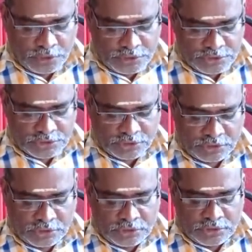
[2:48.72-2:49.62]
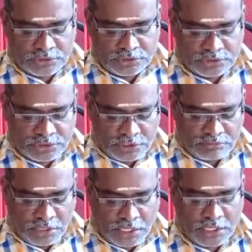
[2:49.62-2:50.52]
is the
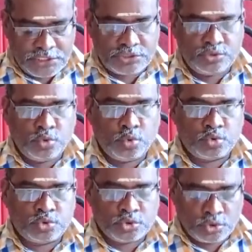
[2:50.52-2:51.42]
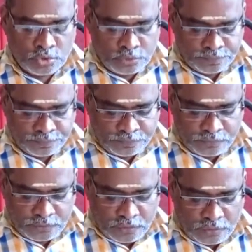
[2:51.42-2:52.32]
same as those
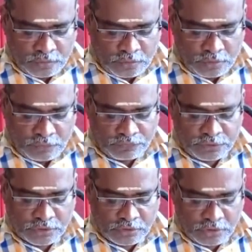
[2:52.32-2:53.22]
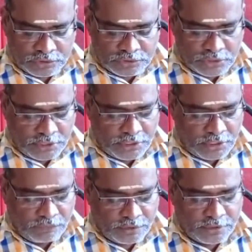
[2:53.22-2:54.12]
of the cause and
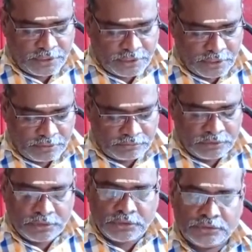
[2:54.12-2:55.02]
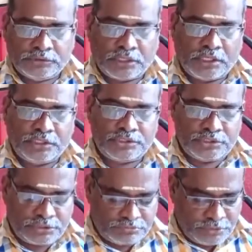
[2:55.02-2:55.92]
effect diagram. The
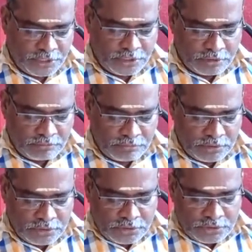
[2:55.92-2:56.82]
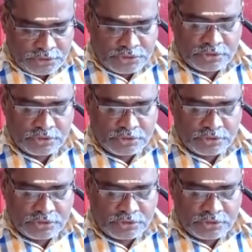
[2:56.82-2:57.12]
relationship diagram is